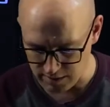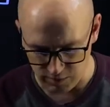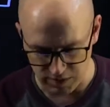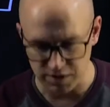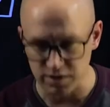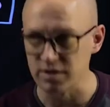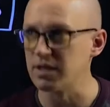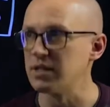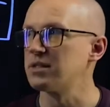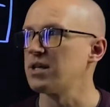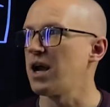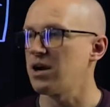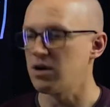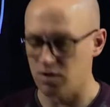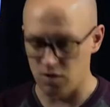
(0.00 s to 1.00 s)
which is the
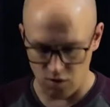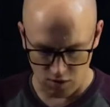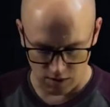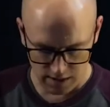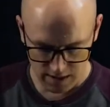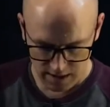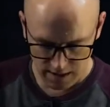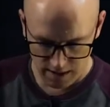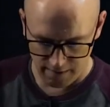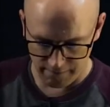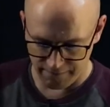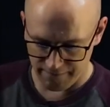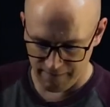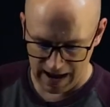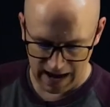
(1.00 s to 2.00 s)
entire goal of
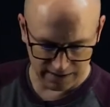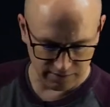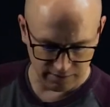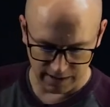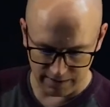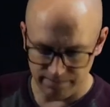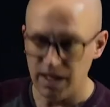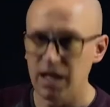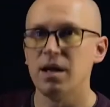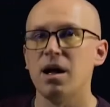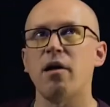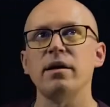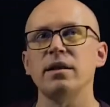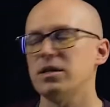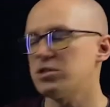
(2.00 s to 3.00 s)
factoring.
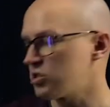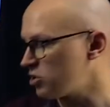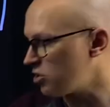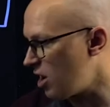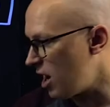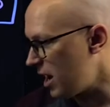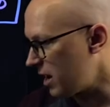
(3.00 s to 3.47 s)
All right, let's try